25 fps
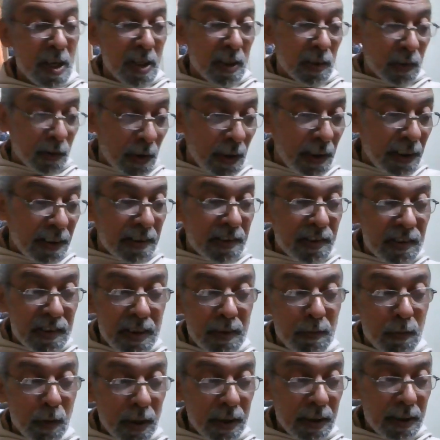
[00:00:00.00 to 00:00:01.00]
So let us see
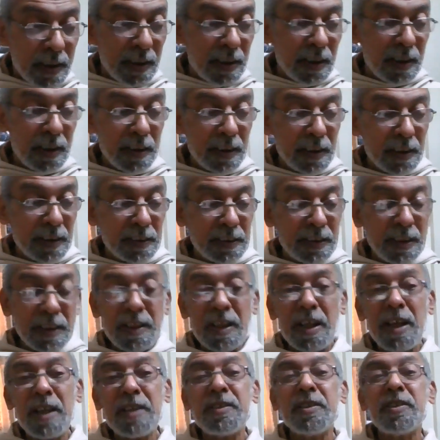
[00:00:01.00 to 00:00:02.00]
what the
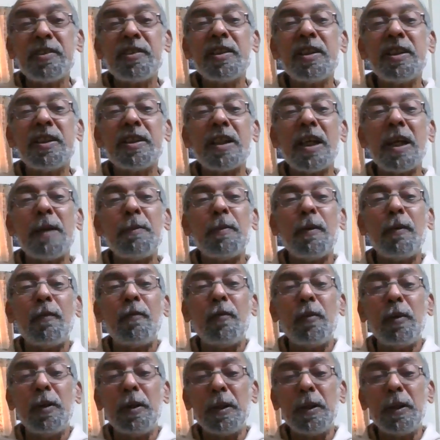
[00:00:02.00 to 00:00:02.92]
rajasic type of